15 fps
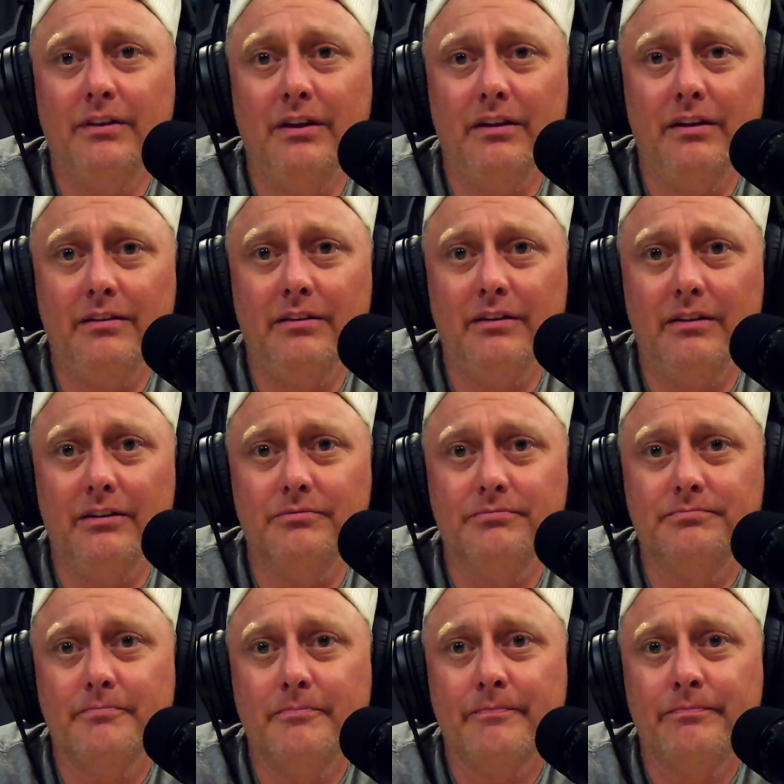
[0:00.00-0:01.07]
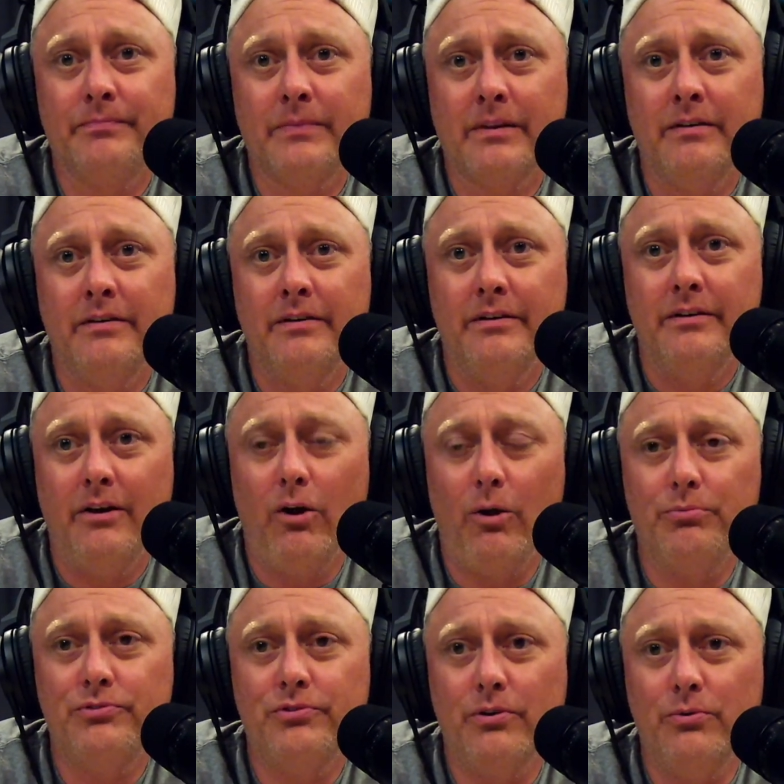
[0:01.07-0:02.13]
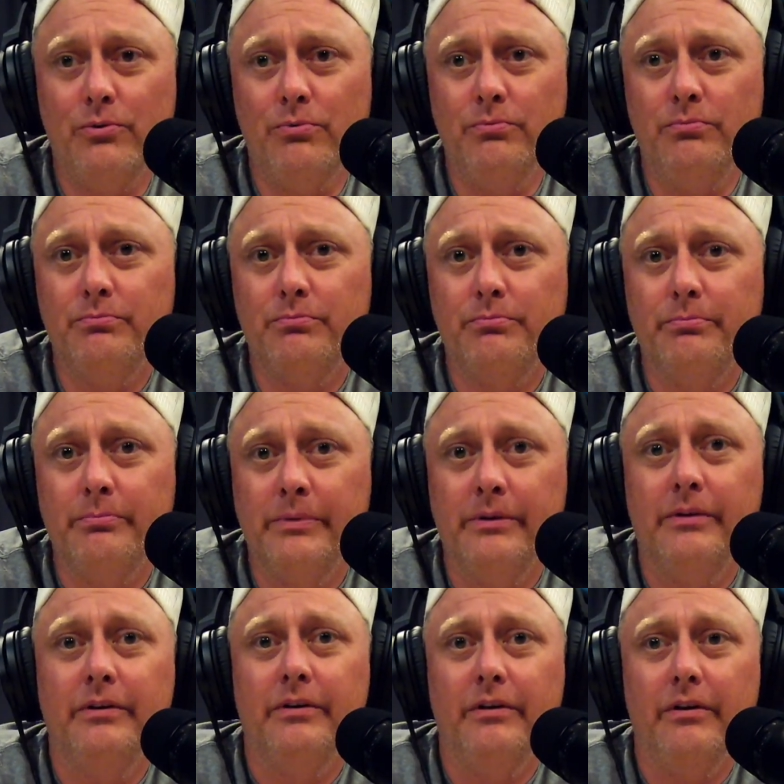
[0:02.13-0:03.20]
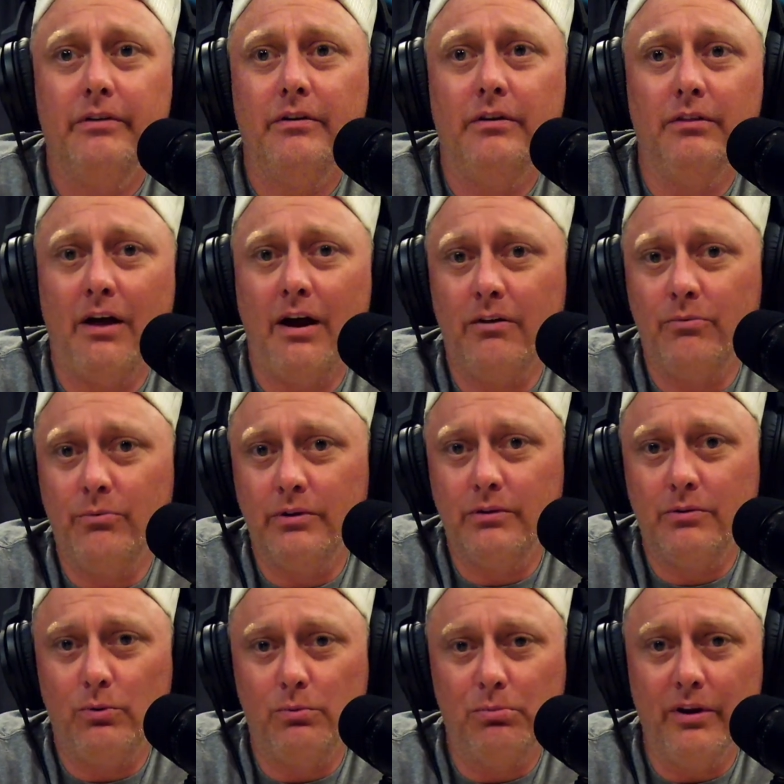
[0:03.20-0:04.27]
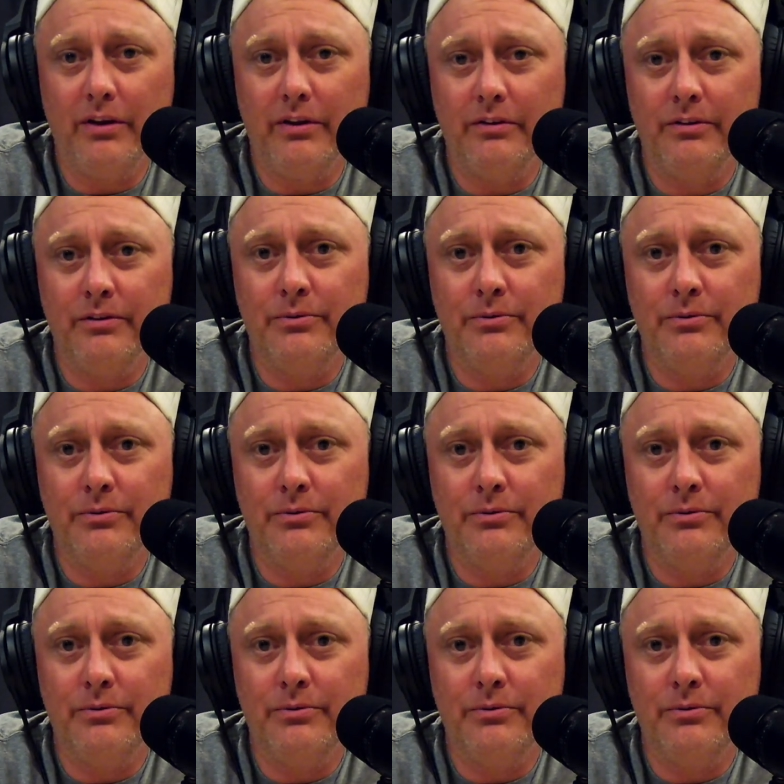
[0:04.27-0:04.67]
I think it helps show a lot of what Coldbreak can do.